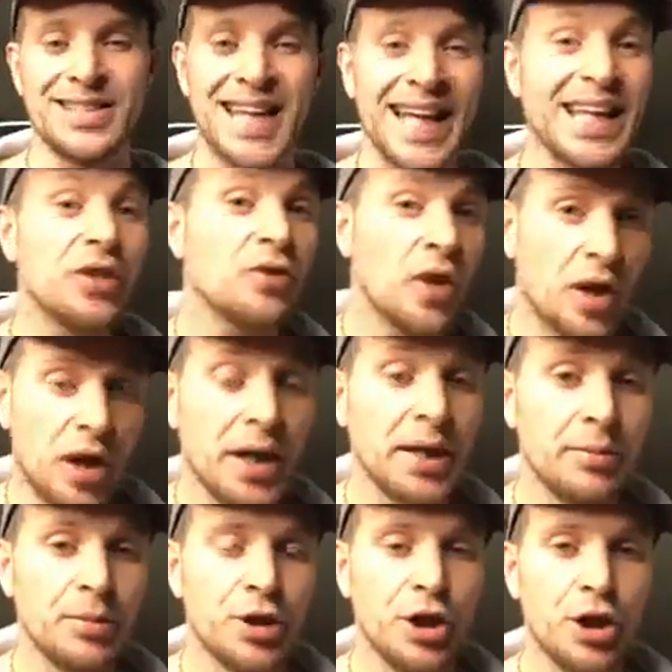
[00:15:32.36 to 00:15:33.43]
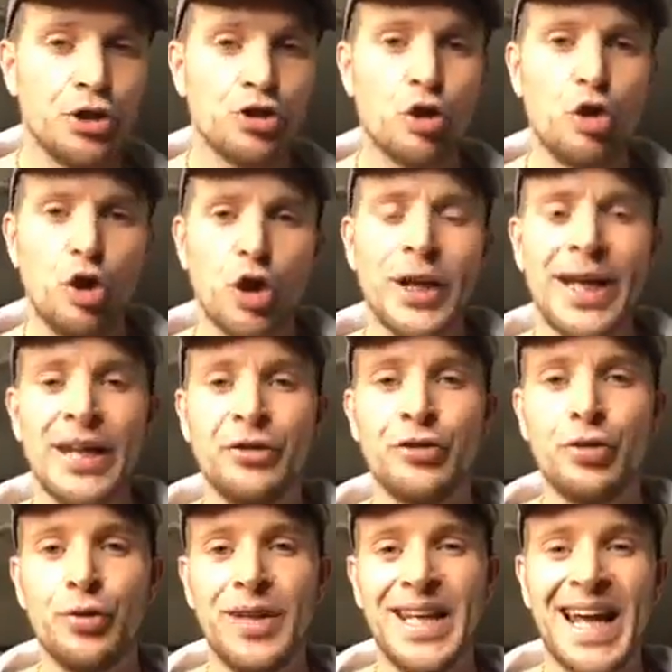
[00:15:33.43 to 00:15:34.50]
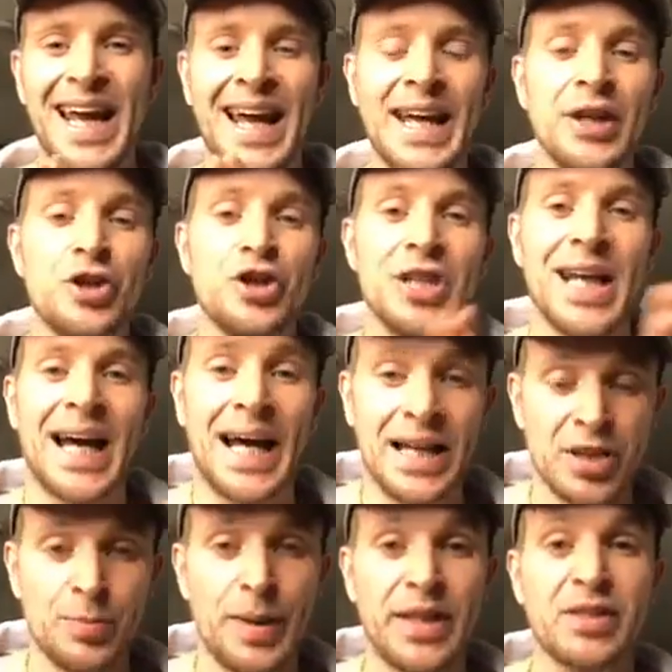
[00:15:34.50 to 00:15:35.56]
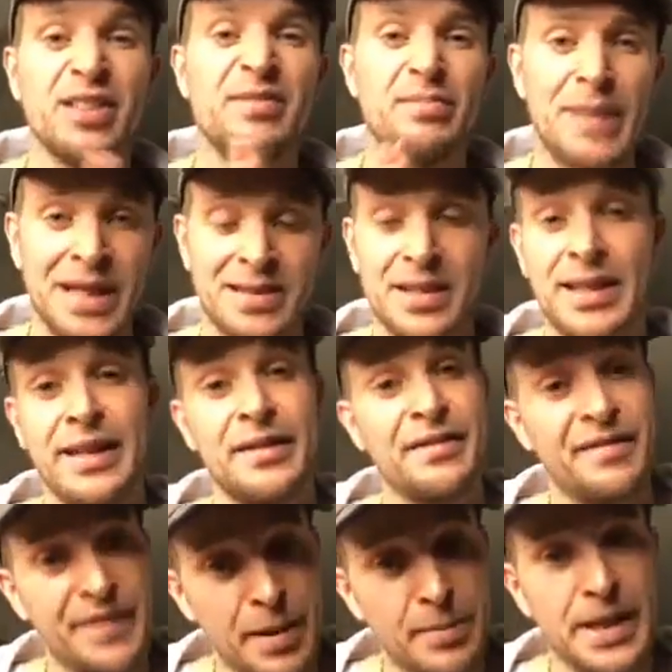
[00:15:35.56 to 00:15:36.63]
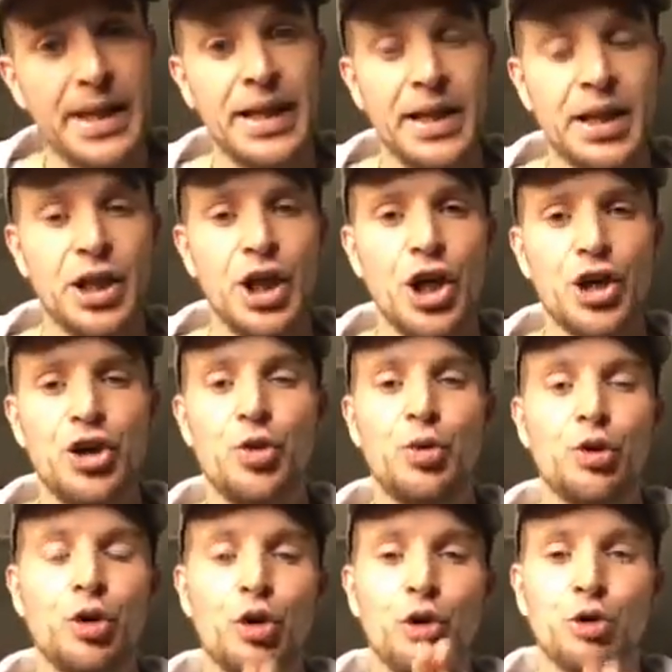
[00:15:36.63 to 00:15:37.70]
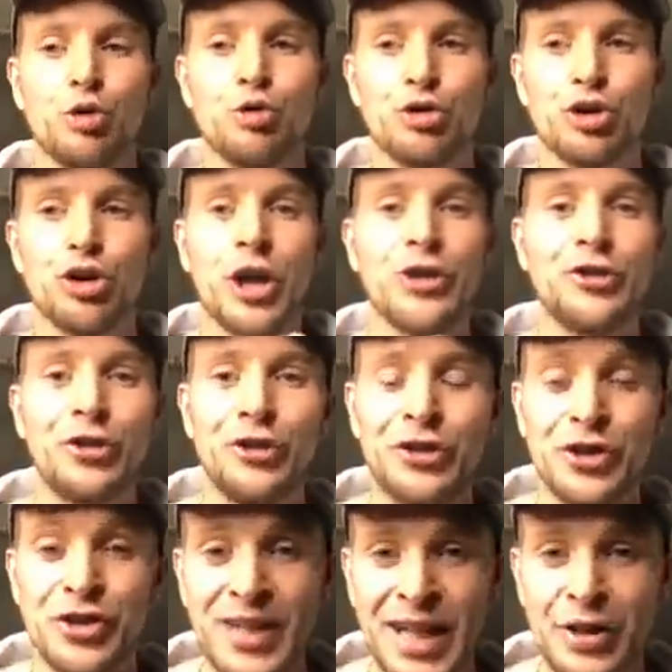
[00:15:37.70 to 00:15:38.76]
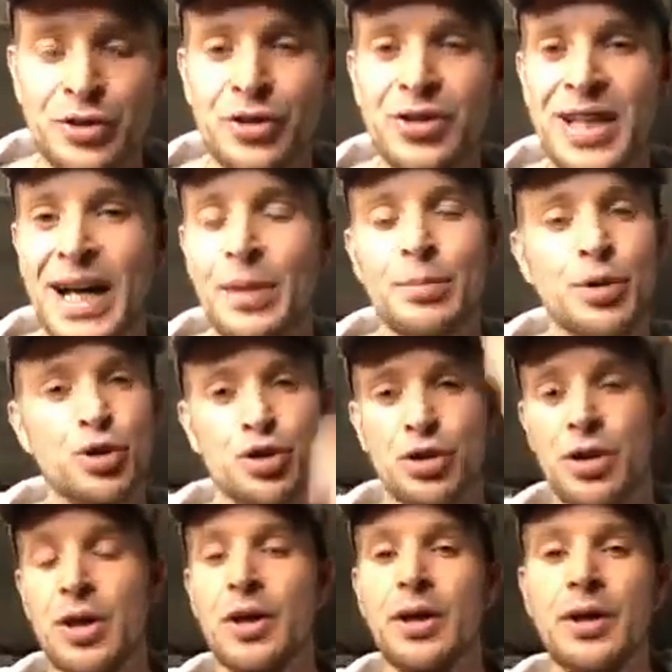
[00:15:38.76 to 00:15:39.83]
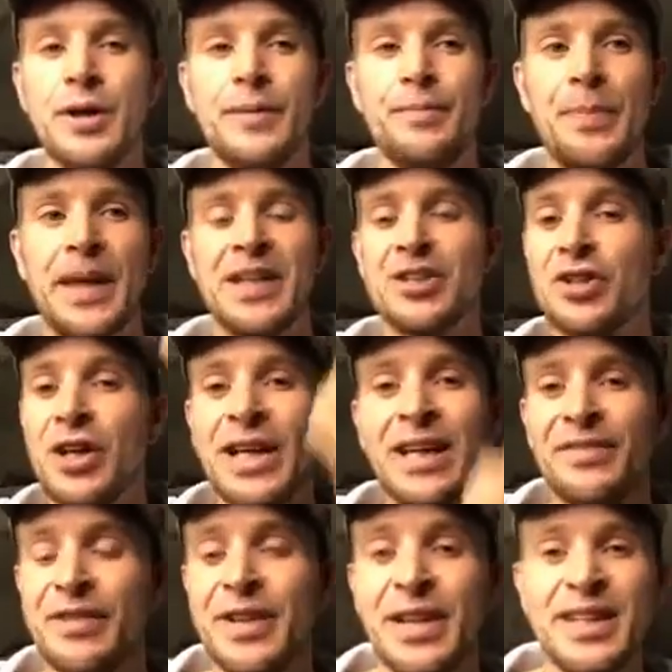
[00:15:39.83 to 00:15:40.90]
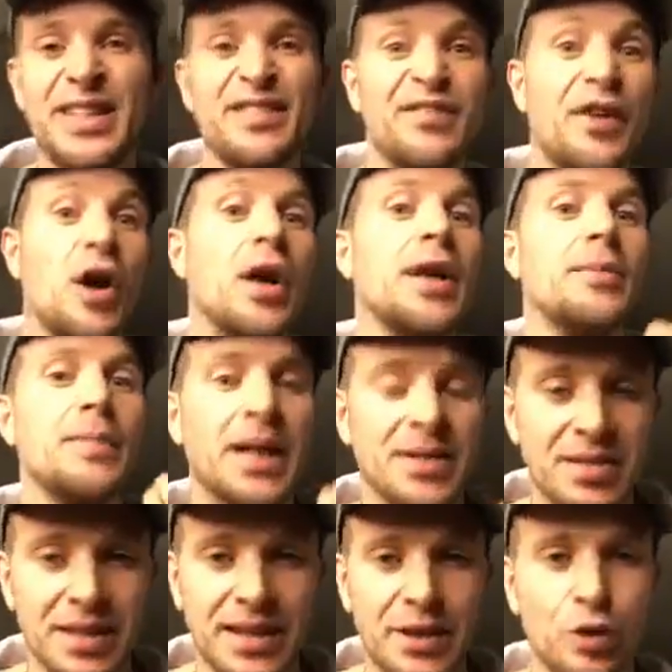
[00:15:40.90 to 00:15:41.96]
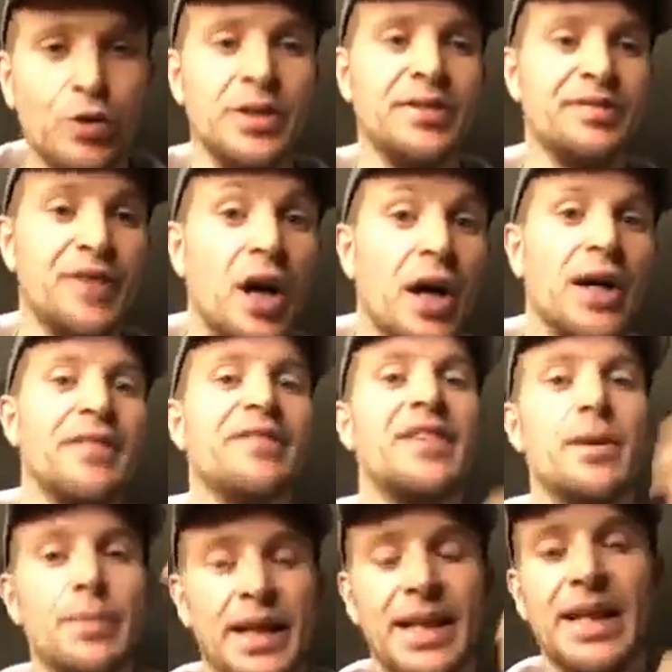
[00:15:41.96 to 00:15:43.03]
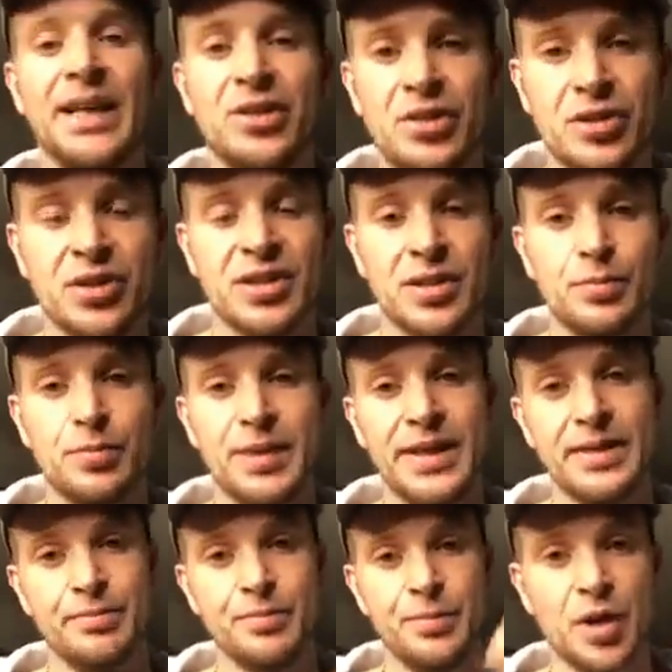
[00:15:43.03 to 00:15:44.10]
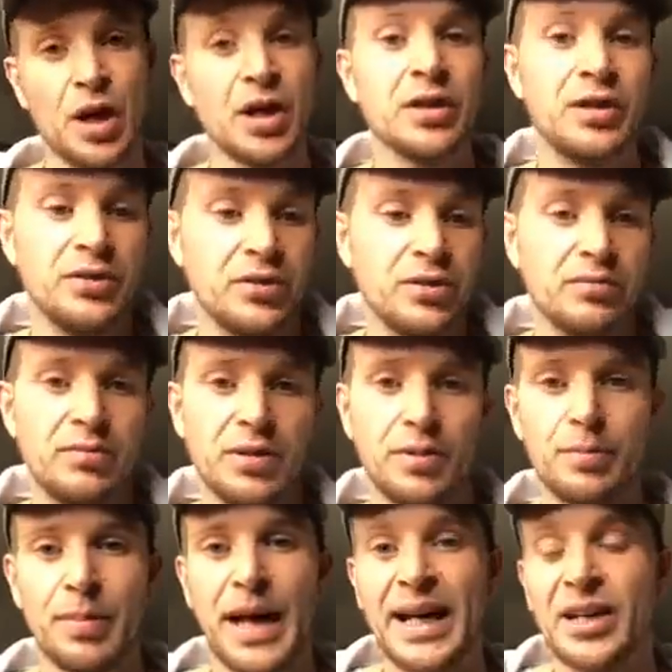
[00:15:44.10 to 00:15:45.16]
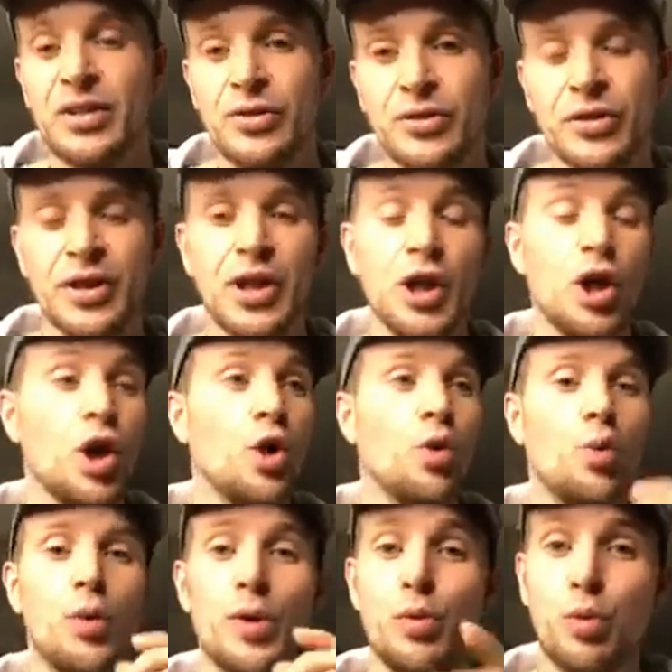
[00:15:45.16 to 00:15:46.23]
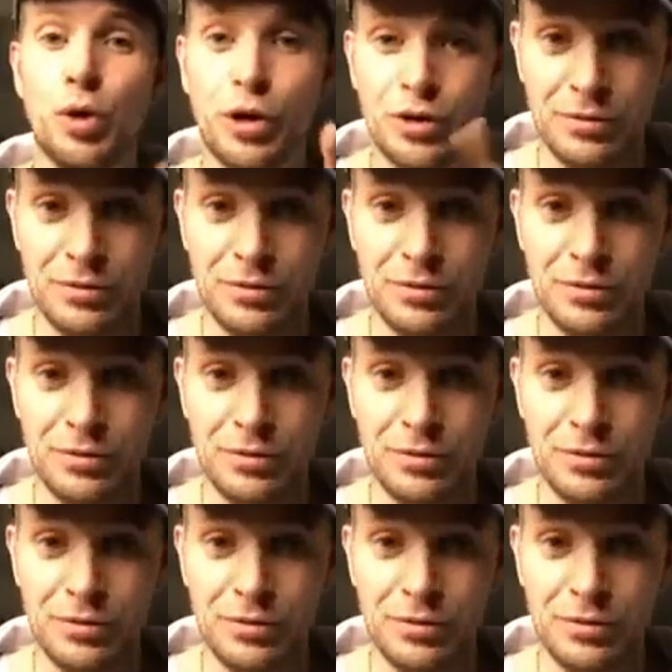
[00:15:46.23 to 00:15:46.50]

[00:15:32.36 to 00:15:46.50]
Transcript: take time to look into the energy aspects of masculine and feminine, you would all start to understand just how much it's not even divine masculine or divine feminine. It's just simply darkened, blackened. We